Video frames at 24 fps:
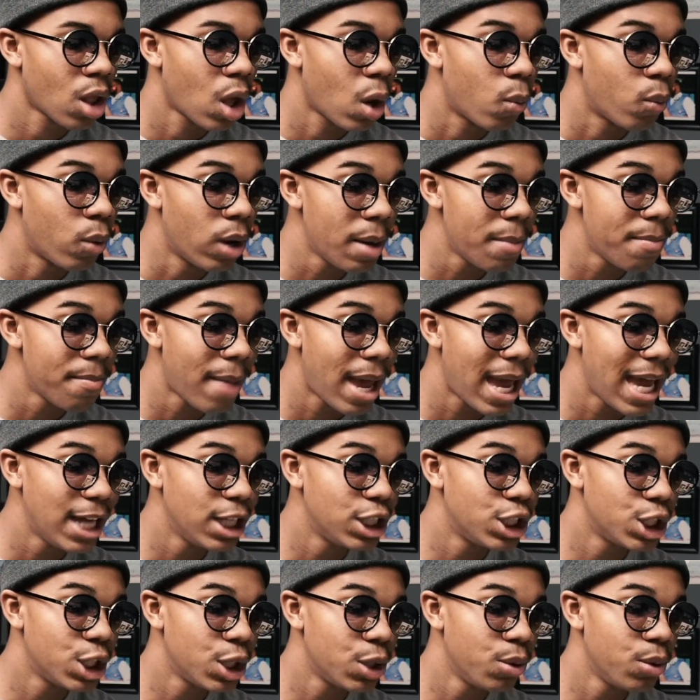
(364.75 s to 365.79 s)
What
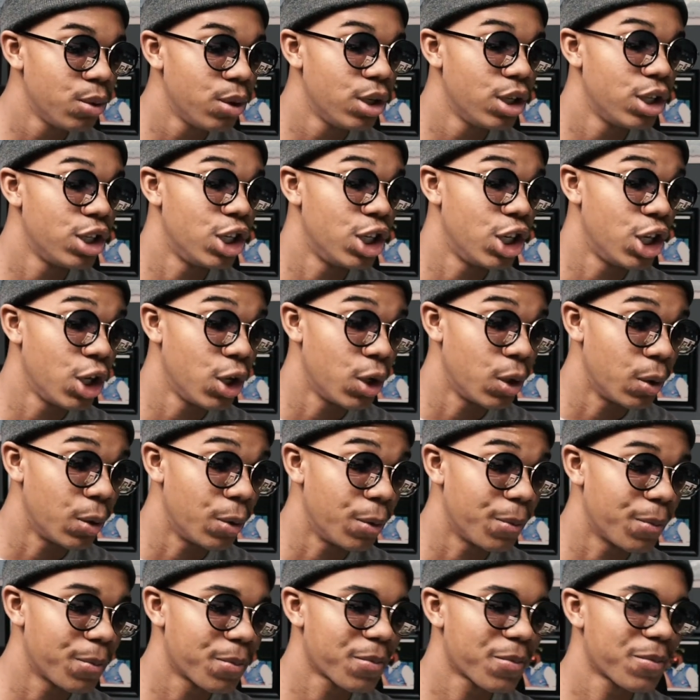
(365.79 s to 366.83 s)
made you you?
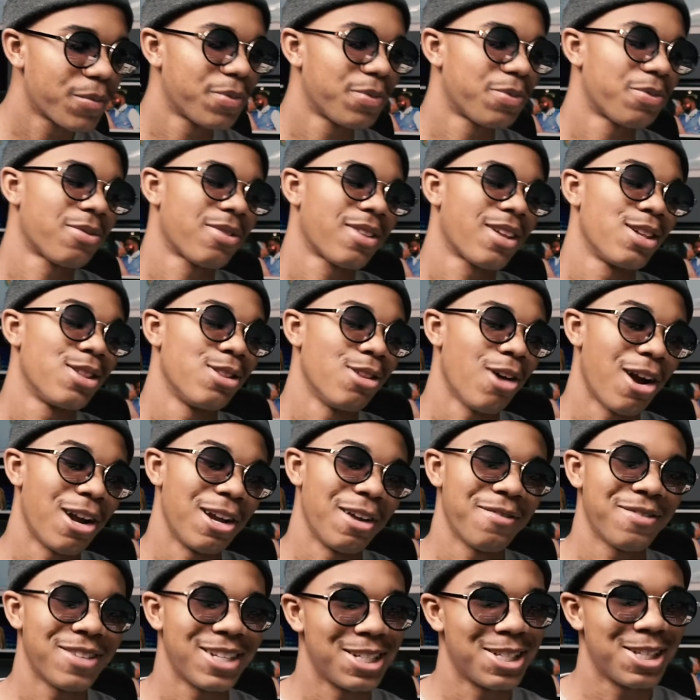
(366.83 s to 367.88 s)
Sorry
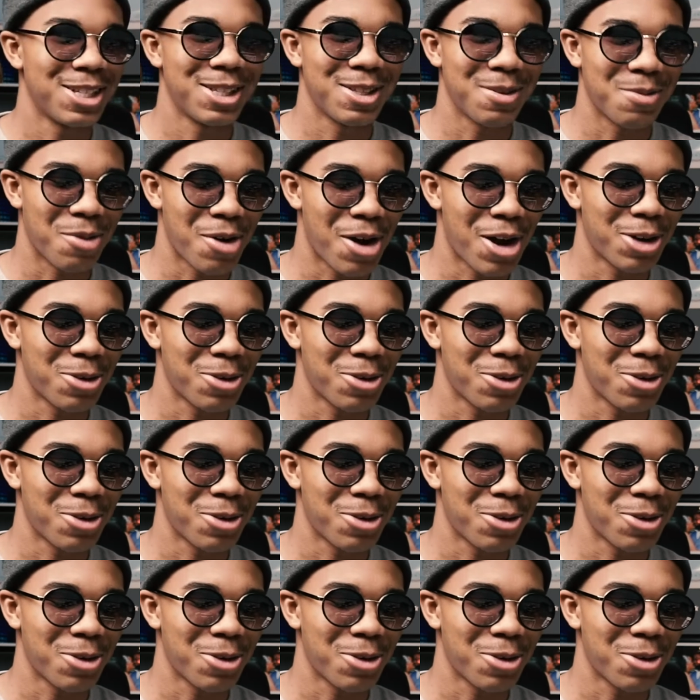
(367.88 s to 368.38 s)
if this is a broad